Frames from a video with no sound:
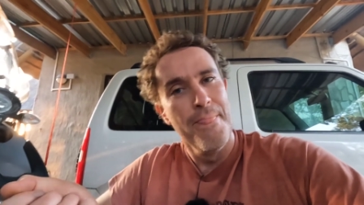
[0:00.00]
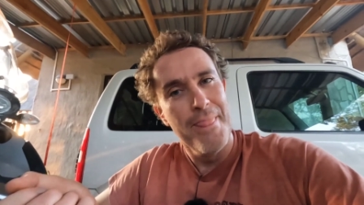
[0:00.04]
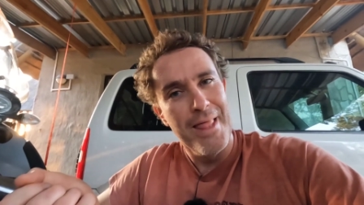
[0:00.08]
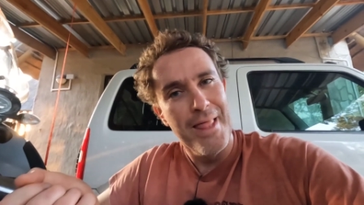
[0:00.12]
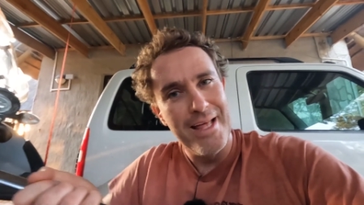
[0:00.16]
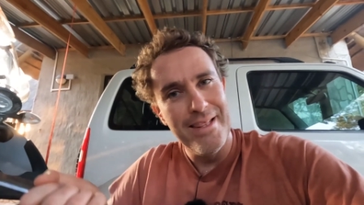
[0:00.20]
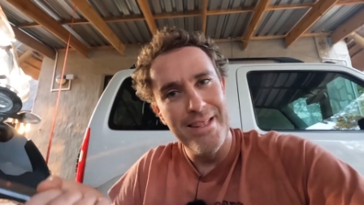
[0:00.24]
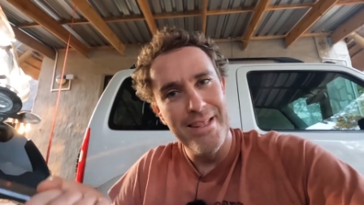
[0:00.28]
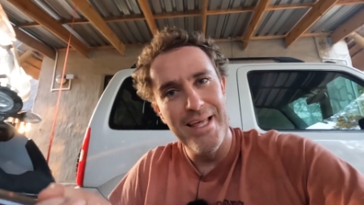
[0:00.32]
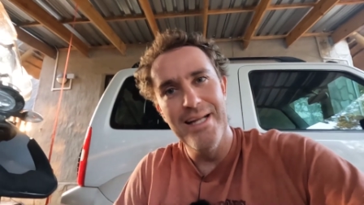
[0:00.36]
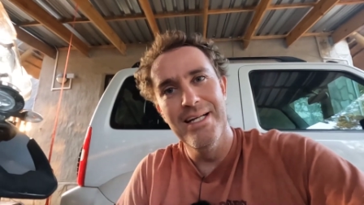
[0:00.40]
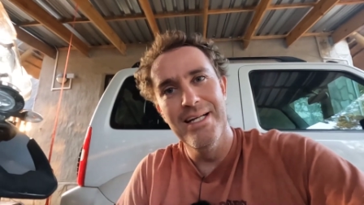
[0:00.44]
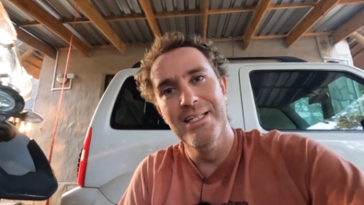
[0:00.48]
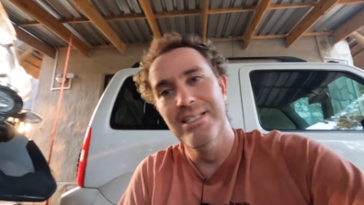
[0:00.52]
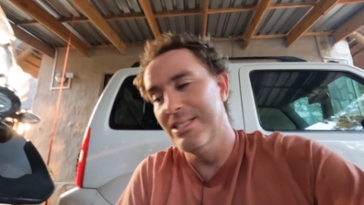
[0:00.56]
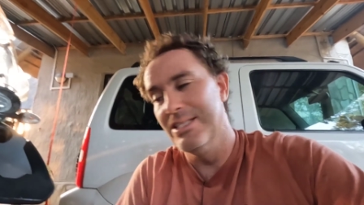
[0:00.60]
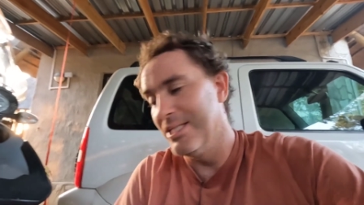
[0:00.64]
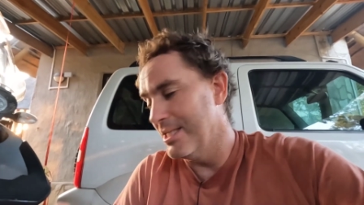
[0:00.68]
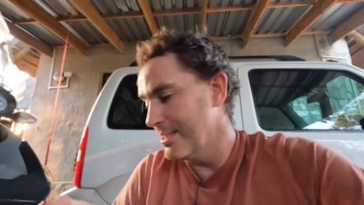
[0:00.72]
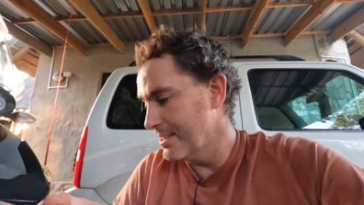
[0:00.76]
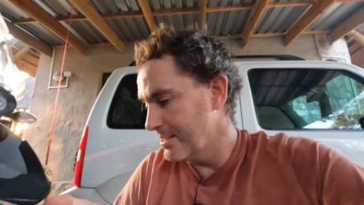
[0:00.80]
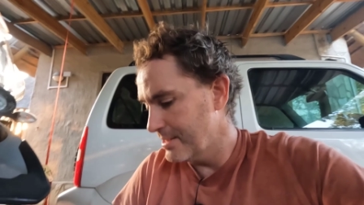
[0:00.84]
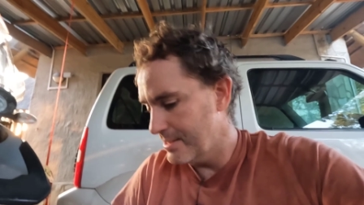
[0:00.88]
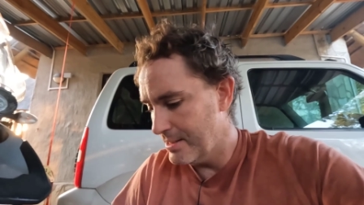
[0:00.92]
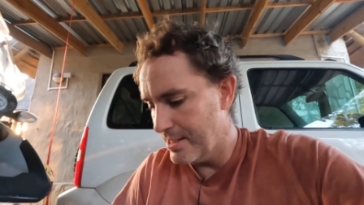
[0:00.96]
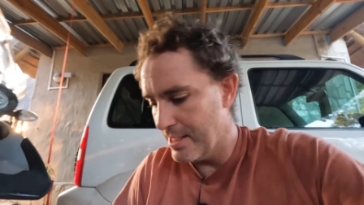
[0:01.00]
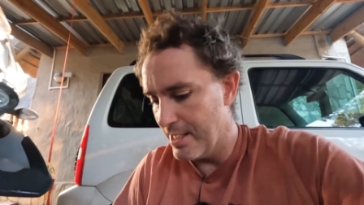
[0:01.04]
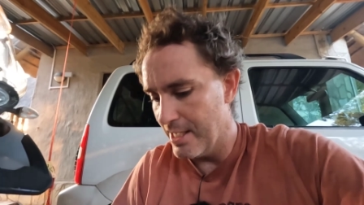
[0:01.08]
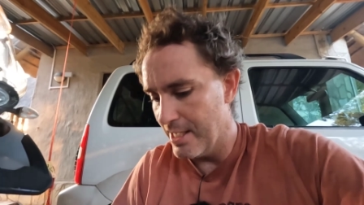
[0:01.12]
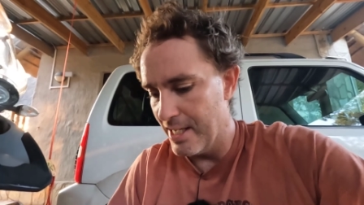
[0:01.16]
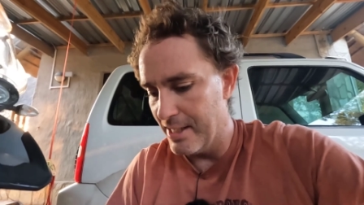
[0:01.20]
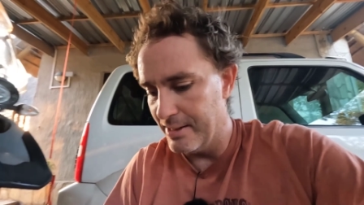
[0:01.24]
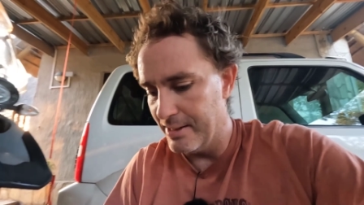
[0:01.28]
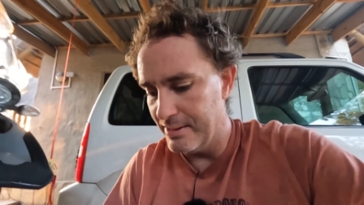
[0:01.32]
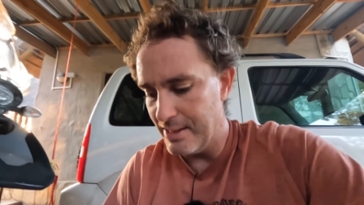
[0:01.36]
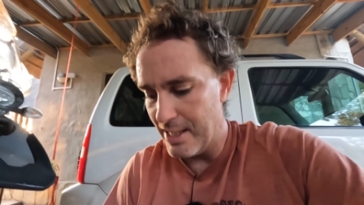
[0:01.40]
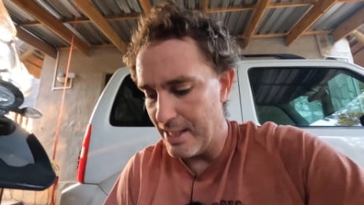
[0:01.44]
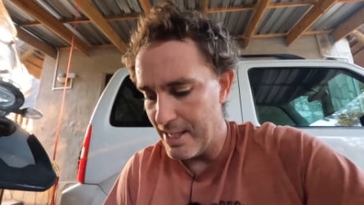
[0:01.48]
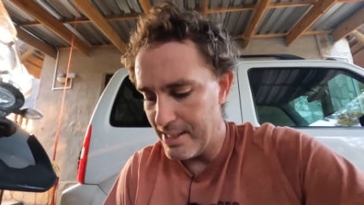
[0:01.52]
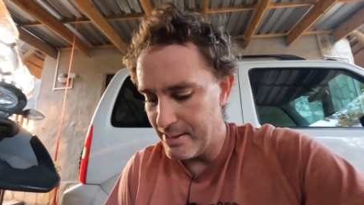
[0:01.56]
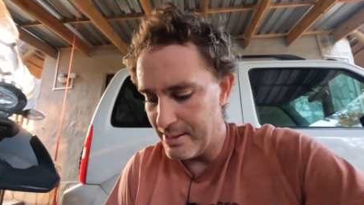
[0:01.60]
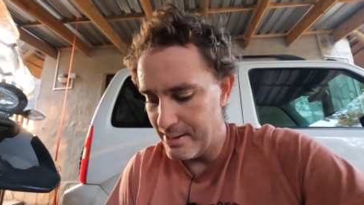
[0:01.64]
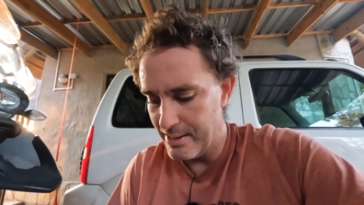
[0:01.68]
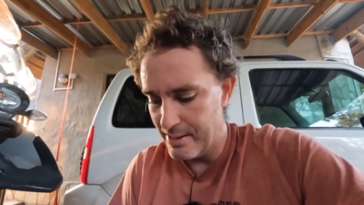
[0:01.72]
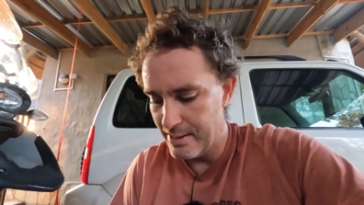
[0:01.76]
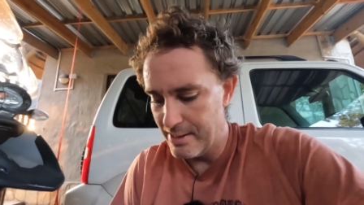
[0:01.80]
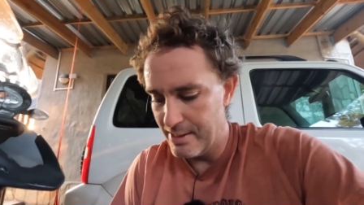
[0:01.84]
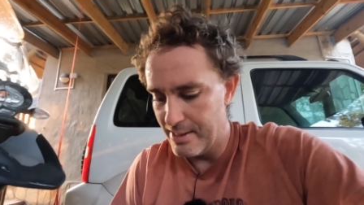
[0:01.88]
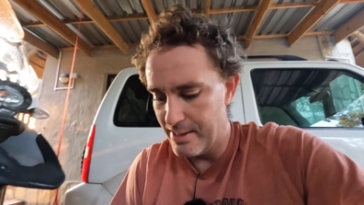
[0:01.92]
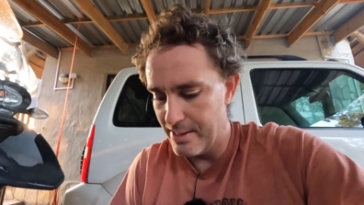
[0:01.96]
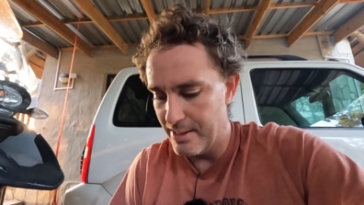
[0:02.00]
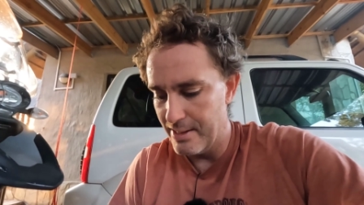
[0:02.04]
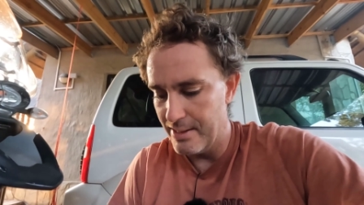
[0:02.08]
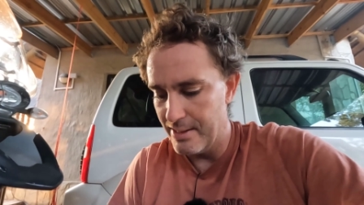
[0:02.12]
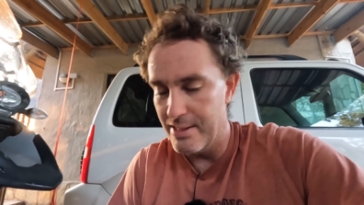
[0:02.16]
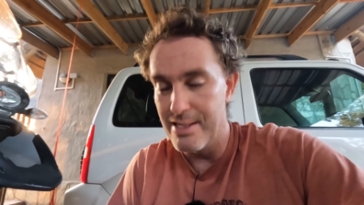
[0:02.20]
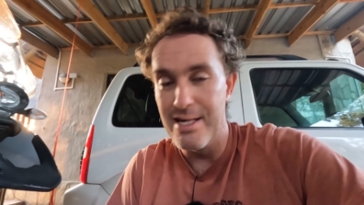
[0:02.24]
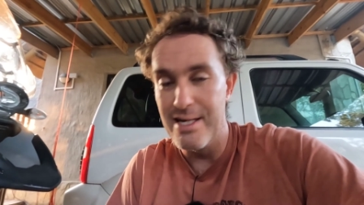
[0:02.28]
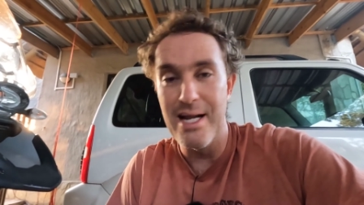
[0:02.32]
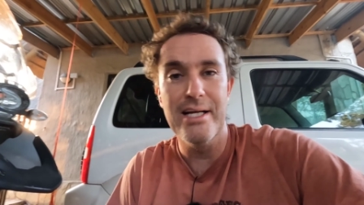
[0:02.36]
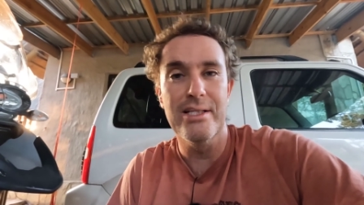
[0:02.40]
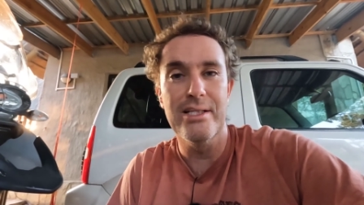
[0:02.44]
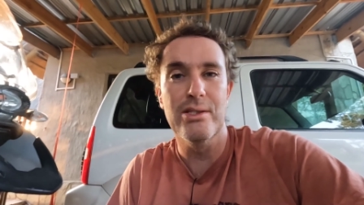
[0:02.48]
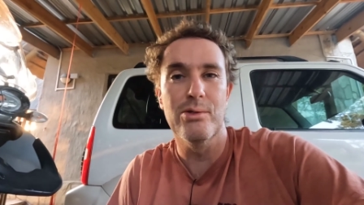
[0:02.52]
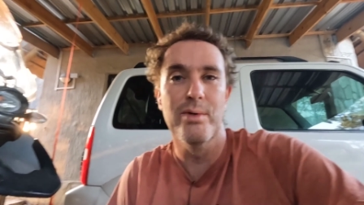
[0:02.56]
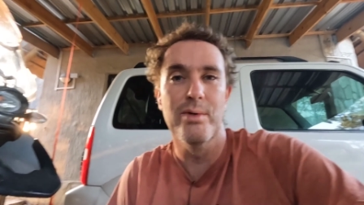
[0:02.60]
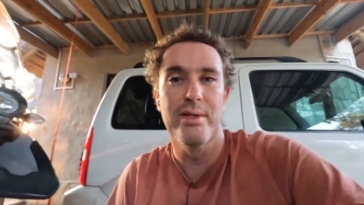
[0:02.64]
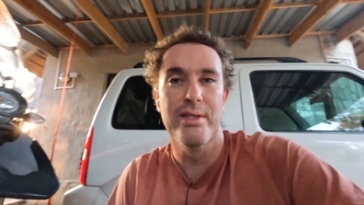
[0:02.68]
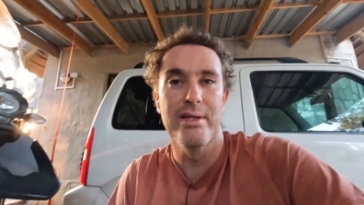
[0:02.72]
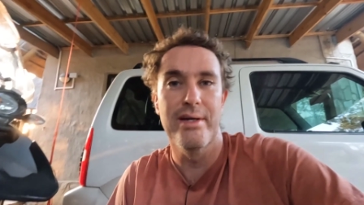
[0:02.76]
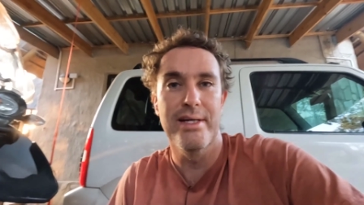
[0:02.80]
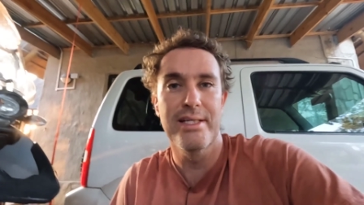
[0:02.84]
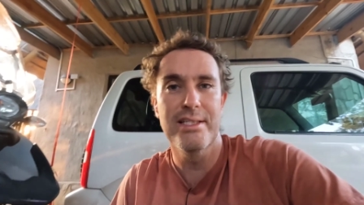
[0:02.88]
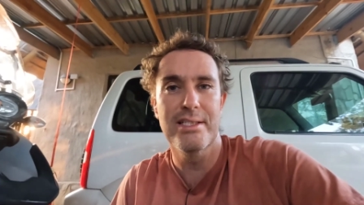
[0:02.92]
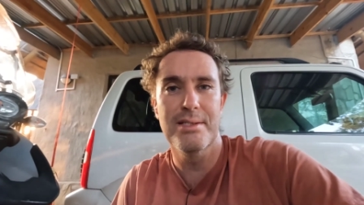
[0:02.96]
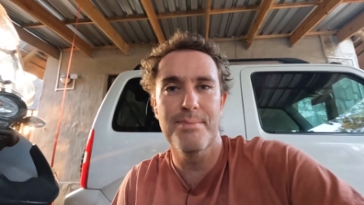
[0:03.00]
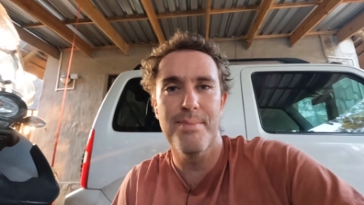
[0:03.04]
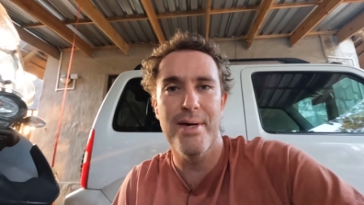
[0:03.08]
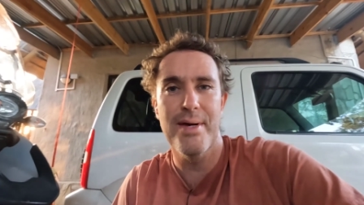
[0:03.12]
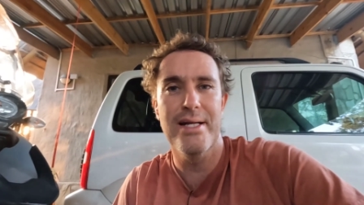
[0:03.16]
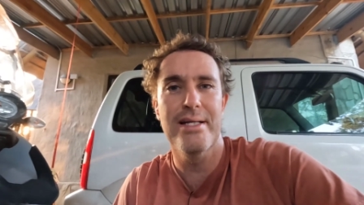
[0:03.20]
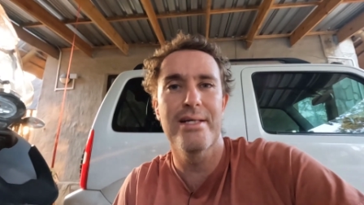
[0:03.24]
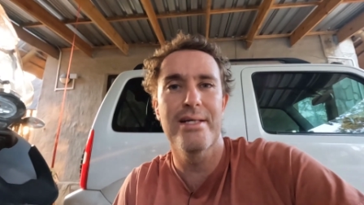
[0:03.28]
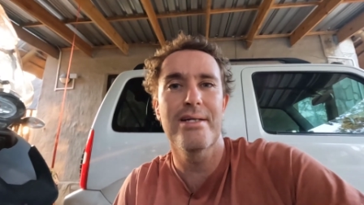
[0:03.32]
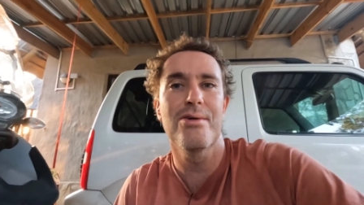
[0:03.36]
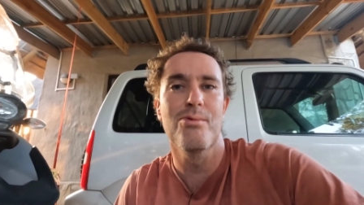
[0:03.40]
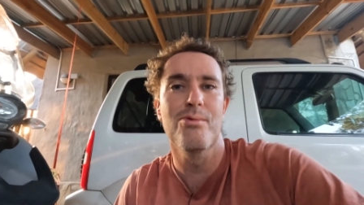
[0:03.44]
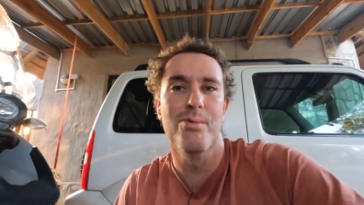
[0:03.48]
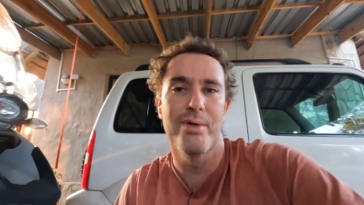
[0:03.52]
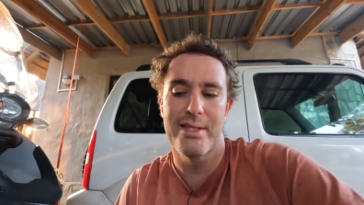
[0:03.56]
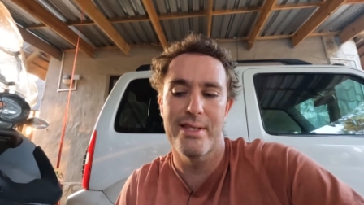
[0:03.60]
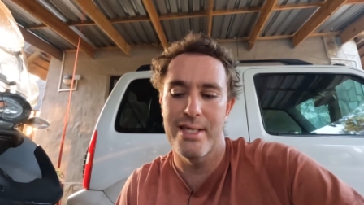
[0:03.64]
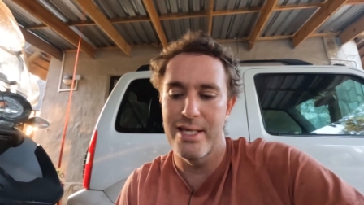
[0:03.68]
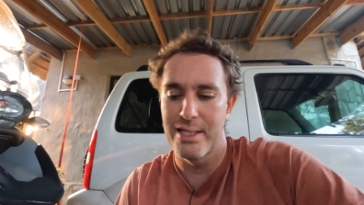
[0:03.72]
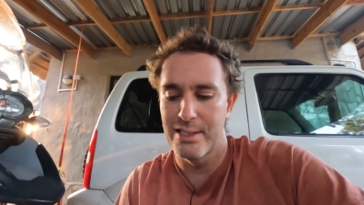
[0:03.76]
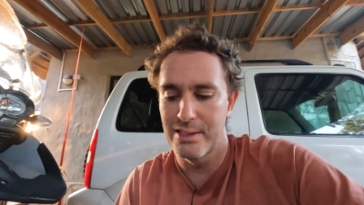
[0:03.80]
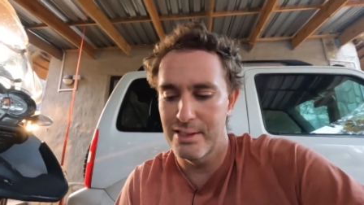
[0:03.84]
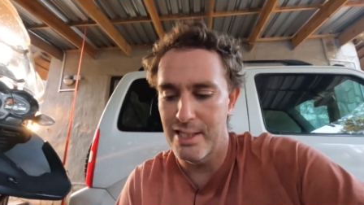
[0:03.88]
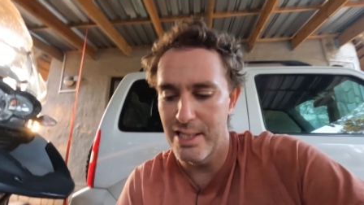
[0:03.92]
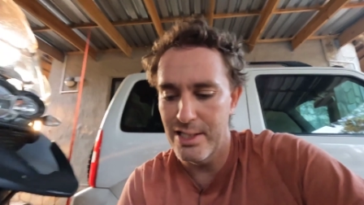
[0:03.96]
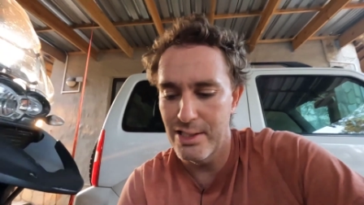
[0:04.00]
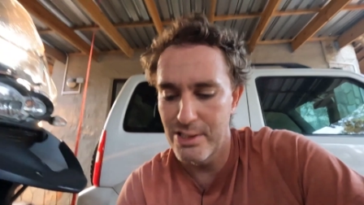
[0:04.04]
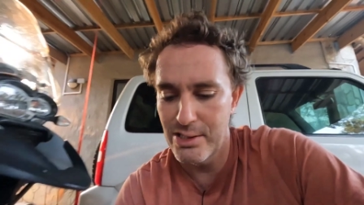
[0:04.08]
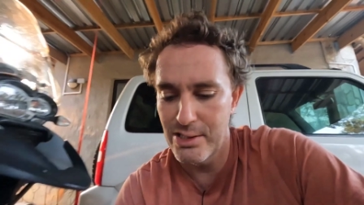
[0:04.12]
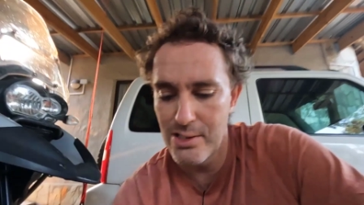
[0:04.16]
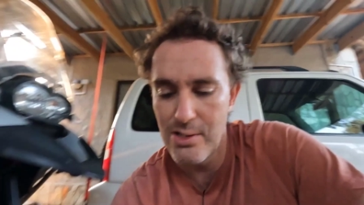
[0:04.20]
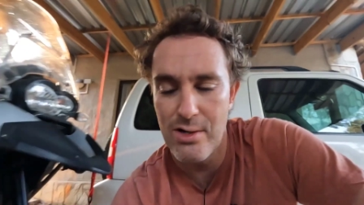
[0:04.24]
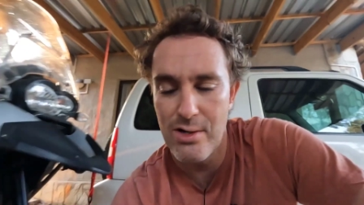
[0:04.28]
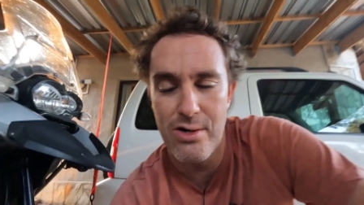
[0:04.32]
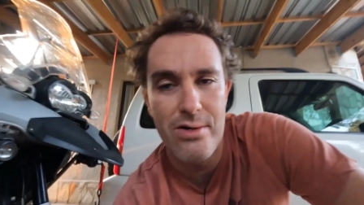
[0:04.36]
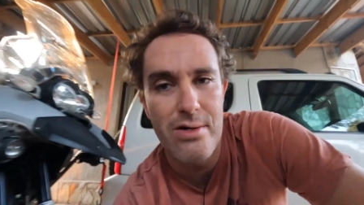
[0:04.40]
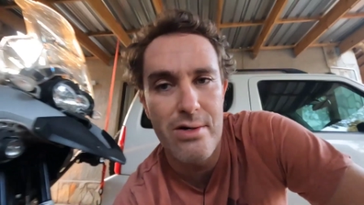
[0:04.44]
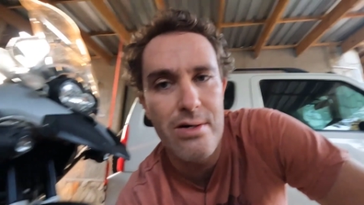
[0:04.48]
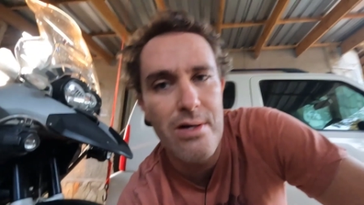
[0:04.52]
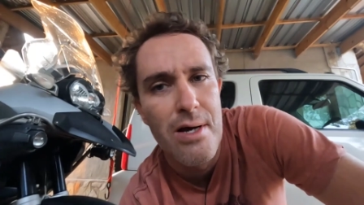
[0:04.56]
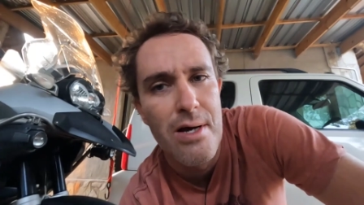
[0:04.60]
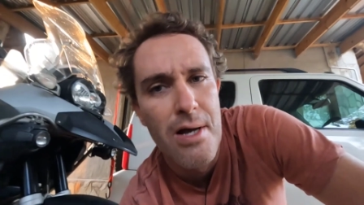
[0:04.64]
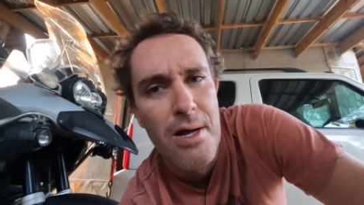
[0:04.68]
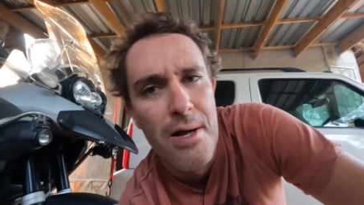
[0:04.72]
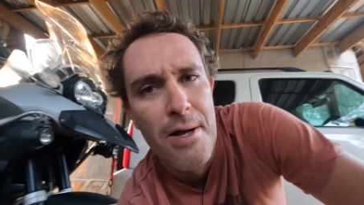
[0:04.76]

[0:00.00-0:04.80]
And then just tighten the nut with the ring spanner with the extension on.